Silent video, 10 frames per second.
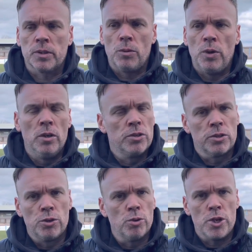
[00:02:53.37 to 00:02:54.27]
Win, lose, or
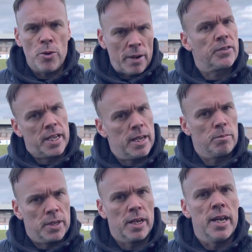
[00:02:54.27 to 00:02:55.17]
draw, you have to keep
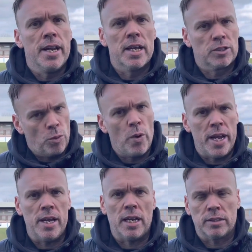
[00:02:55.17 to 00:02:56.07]
digging in as a
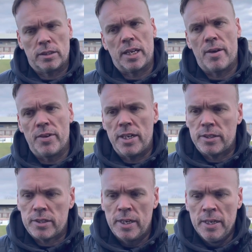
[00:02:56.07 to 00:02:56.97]
we, as a
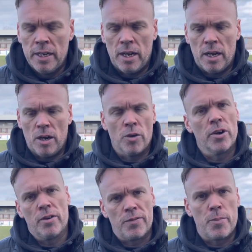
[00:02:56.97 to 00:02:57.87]
togetherness, on
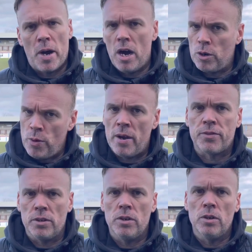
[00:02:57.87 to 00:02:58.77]
and off the park. We have
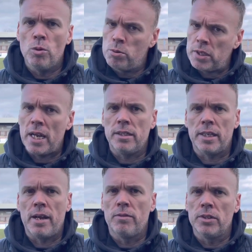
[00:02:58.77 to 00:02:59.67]
to all stay
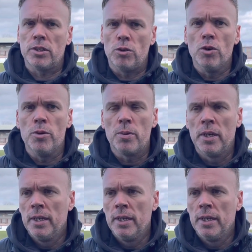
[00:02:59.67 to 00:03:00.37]
together as a group.